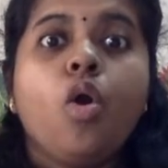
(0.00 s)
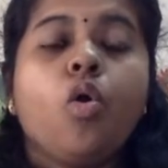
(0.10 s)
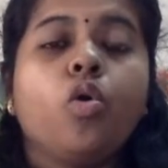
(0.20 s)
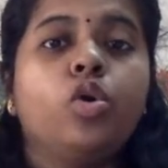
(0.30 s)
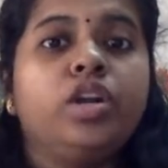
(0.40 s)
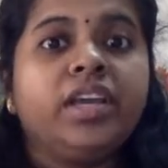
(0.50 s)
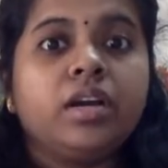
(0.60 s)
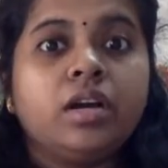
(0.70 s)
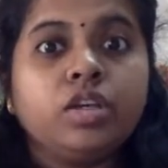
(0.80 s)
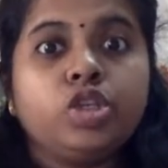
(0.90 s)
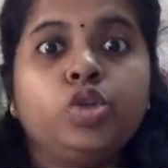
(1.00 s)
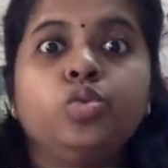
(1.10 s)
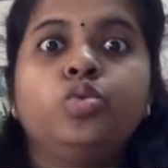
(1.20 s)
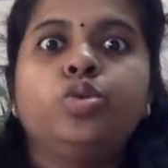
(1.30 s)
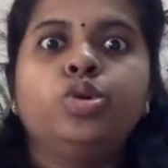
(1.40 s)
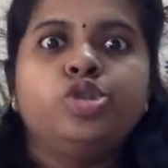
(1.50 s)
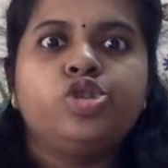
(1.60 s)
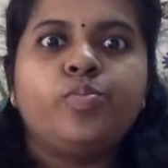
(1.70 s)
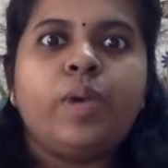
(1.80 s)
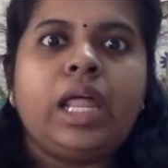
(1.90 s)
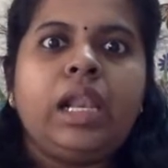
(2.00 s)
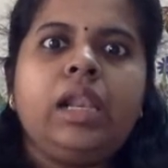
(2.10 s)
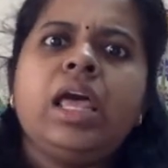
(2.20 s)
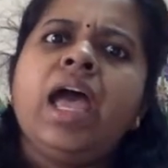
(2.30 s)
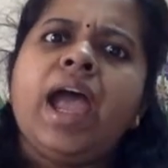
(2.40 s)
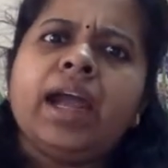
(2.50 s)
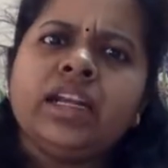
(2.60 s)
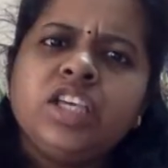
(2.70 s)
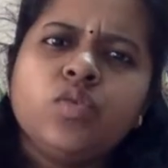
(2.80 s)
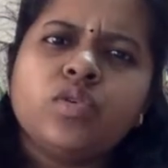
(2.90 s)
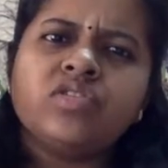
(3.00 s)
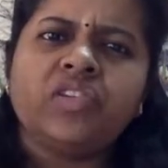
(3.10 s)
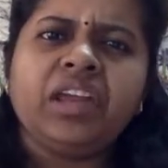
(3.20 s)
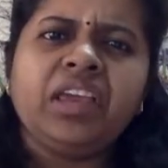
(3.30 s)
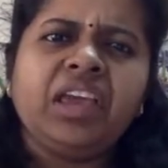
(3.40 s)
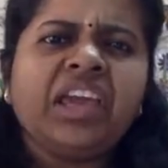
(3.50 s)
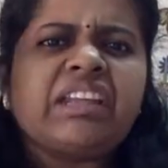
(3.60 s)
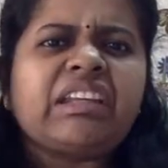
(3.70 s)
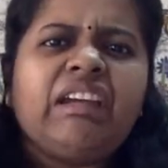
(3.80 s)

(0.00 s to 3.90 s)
holding a huge bell and he was ringing it.